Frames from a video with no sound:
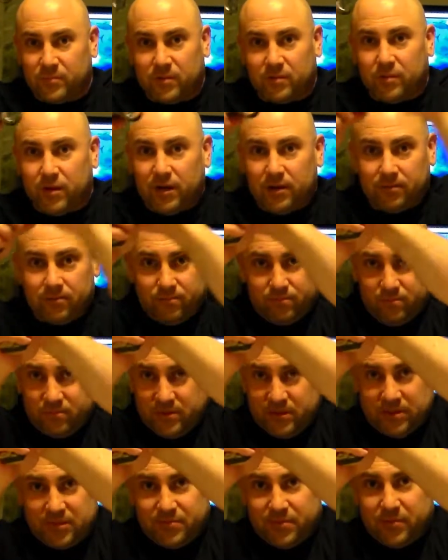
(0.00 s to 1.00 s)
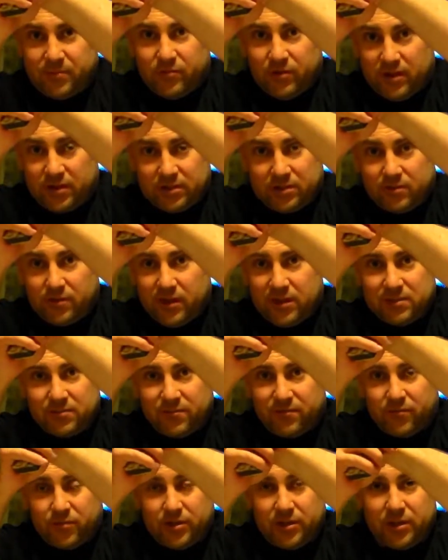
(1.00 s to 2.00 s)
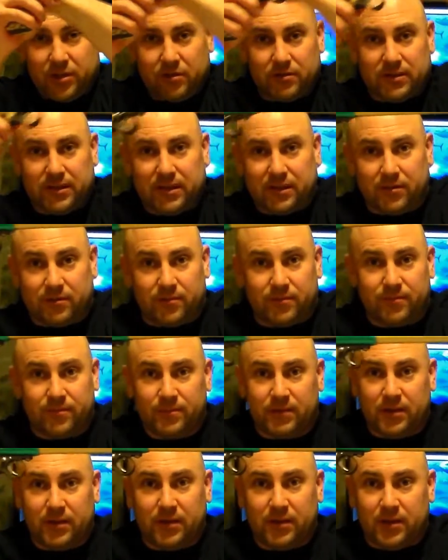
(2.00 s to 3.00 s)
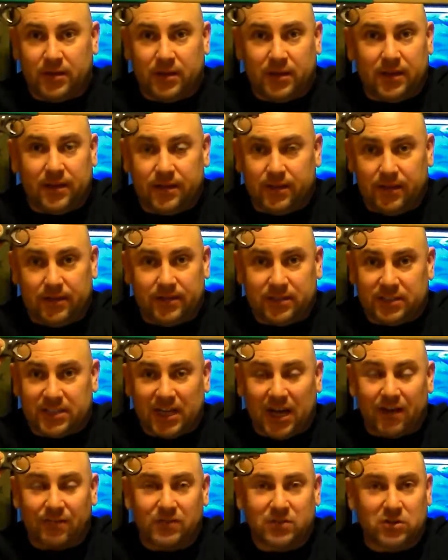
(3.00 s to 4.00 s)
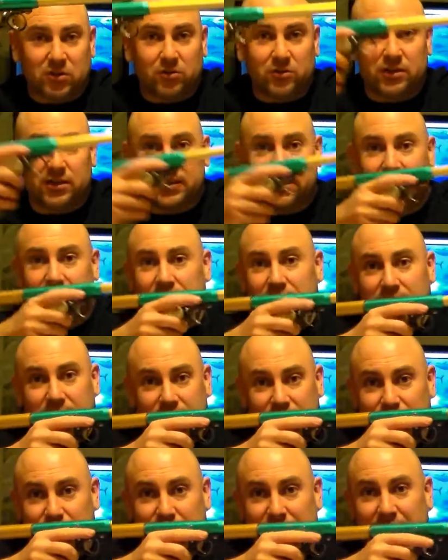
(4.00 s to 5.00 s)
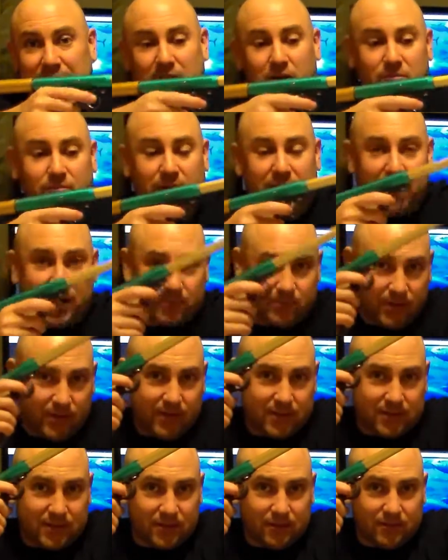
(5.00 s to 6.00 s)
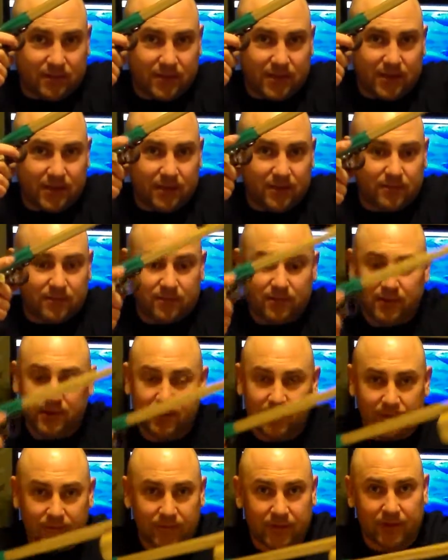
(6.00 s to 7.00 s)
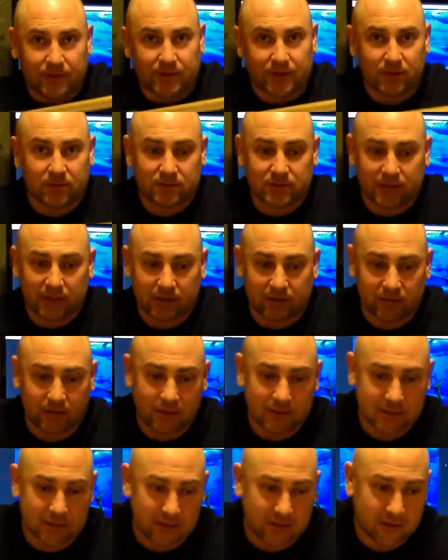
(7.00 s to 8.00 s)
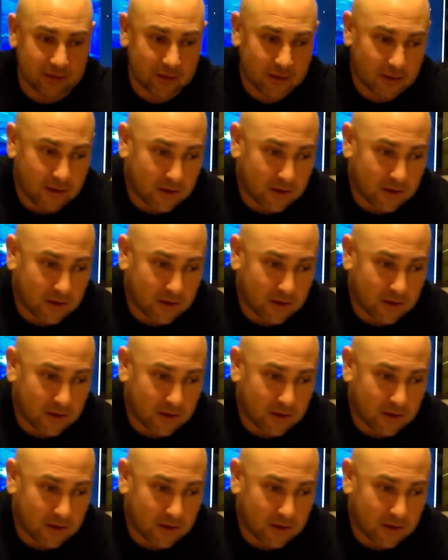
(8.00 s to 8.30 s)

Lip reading: right. It's been pressurized before you go down, and the shaft is holding it in, and it's being held back by this little thing, and then it goes like crazy.